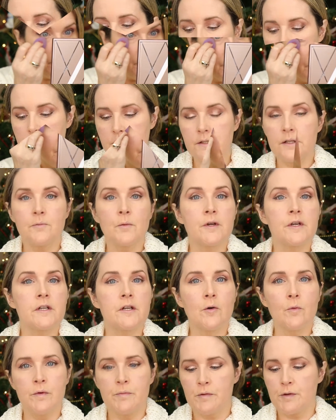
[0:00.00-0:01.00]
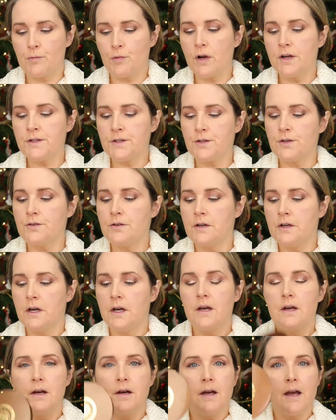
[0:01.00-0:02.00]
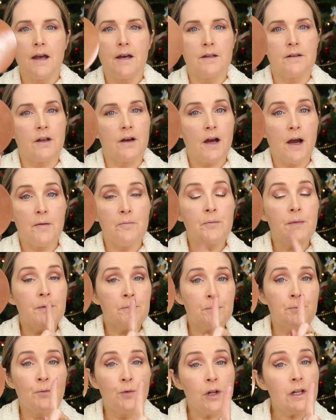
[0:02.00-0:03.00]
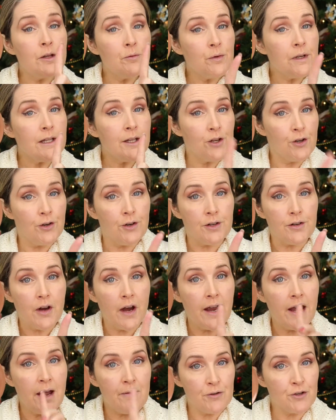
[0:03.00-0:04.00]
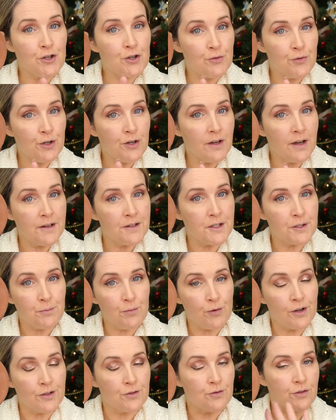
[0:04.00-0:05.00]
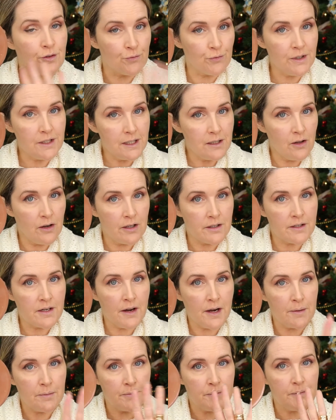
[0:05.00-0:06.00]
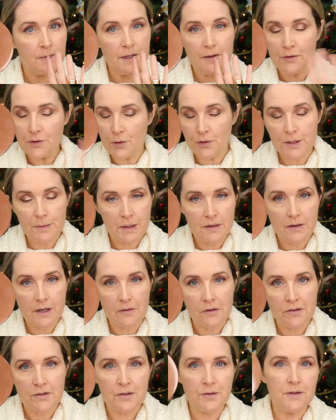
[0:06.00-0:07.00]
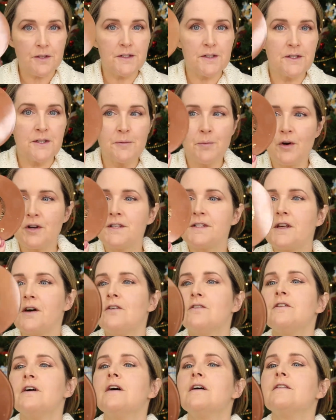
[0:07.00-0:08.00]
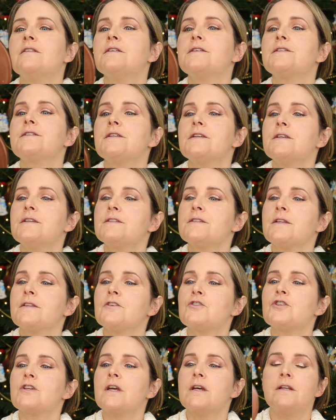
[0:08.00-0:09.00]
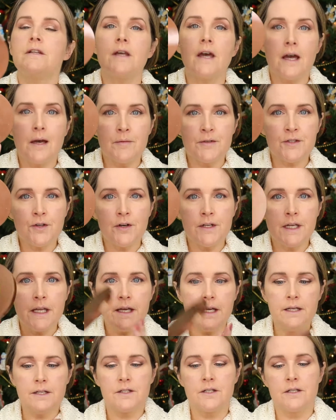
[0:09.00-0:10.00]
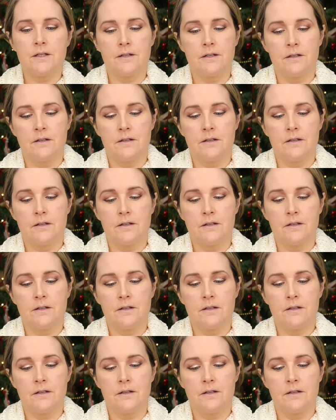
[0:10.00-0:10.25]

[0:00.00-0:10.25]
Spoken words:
Okay, so then we're going to go in with bronzer. And I'm really, really good. I haven't shown you guys this bronzer in a really long time, even though it's my favorite. So this is the Marcelle. This is in the shade Amazon Heat.